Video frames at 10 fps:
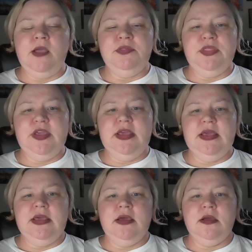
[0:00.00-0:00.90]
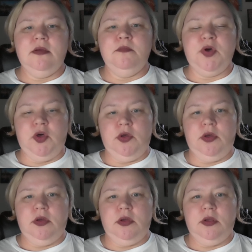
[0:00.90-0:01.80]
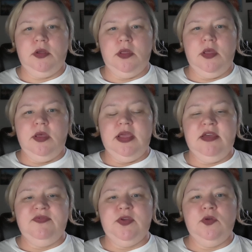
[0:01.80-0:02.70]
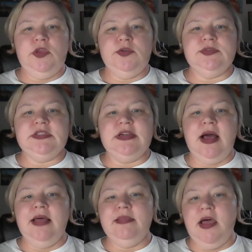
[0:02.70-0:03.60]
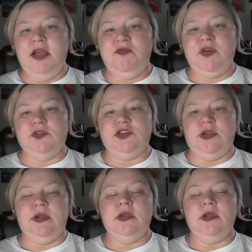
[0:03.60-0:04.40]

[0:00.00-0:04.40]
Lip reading: the book, if you used an online version,